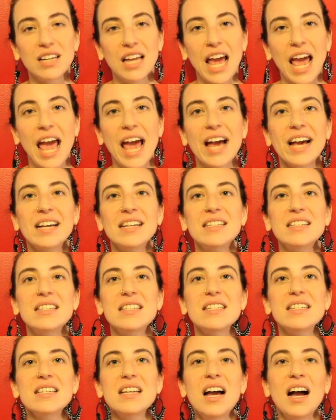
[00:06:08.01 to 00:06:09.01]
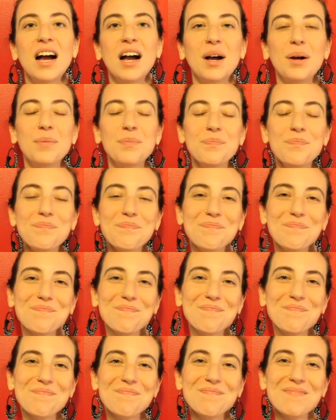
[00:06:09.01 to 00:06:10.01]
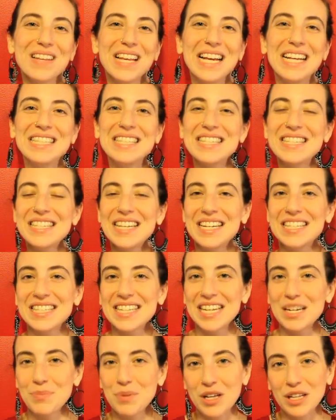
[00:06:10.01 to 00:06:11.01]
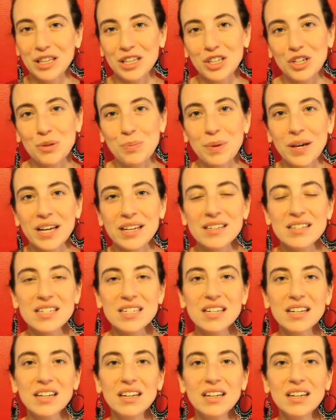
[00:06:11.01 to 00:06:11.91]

And it's going to be a little bit